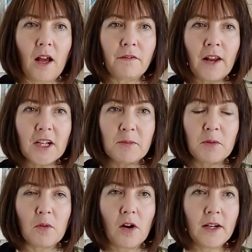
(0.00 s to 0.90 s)
A
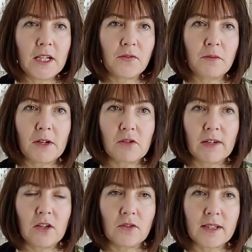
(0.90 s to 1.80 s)
flexible one is for
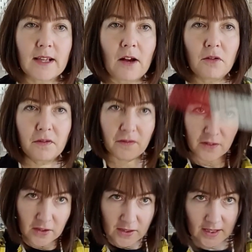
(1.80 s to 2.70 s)
measuring yourself.
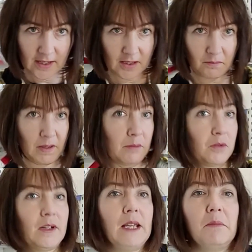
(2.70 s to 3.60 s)
You see some
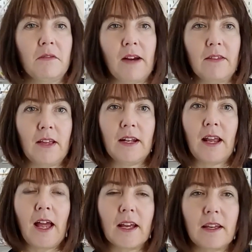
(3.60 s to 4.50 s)
people keep it around their
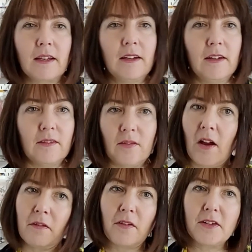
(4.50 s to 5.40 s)
neck.
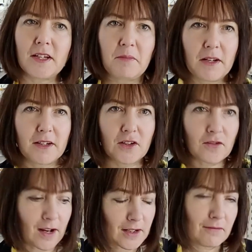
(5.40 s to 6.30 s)
I find it a bit
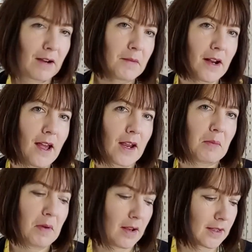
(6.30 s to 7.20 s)
distracting around my neck,
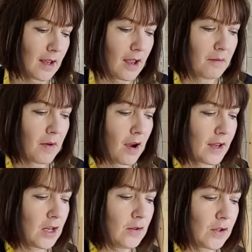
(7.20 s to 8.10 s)
but um, I
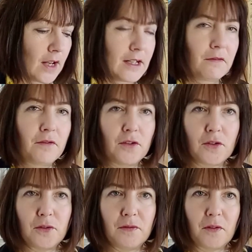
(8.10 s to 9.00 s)
use a different
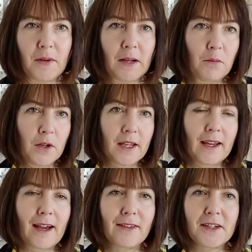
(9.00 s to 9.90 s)
tool for when I'm
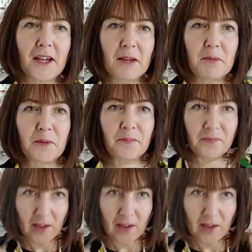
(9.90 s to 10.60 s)
working at the table.